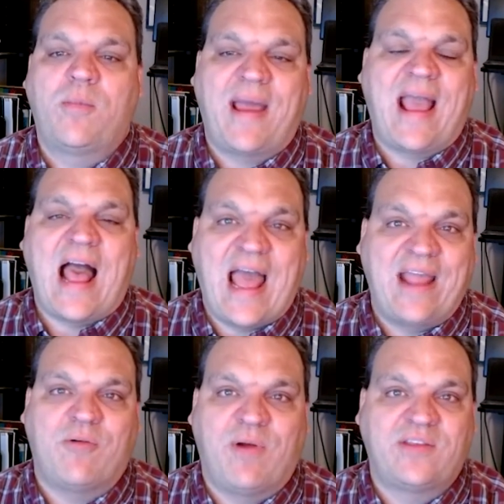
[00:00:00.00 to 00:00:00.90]
my
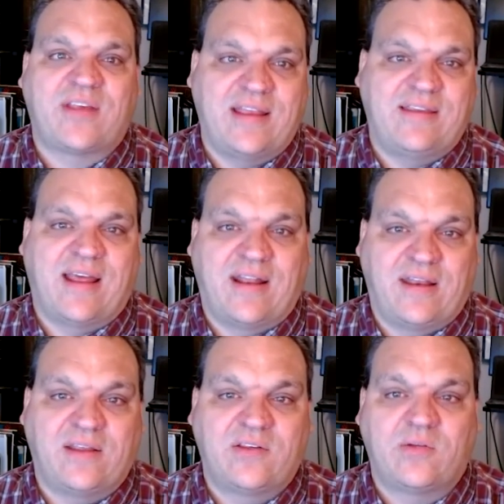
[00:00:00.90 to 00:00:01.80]
high risk
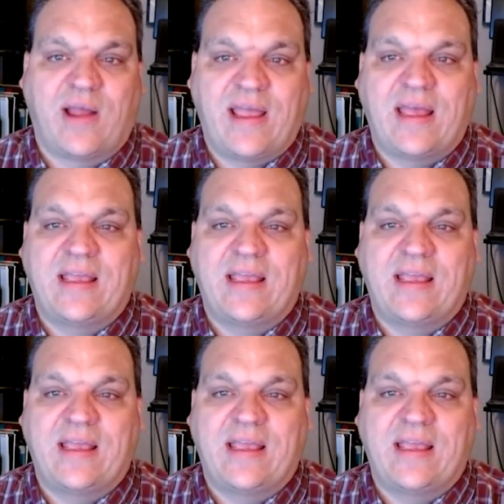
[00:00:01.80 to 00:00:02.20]
identities, right?